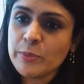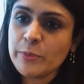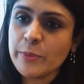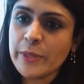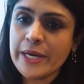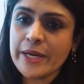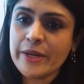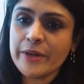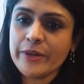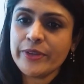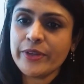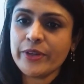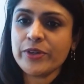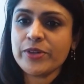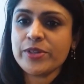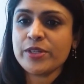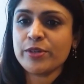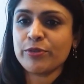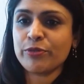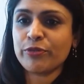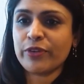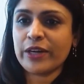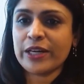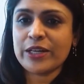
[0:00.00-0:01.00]
Where there's
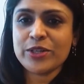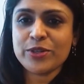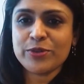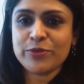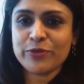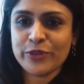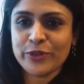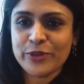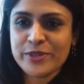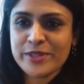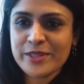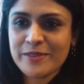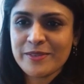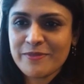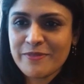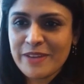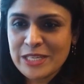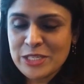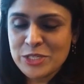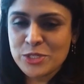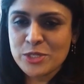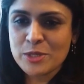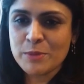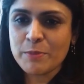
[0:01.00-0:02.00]
the fresh fruits and
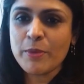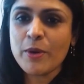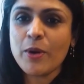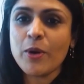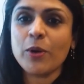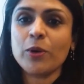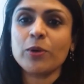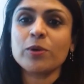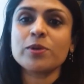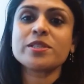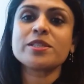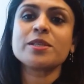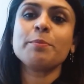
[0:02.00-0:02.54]
vegetables,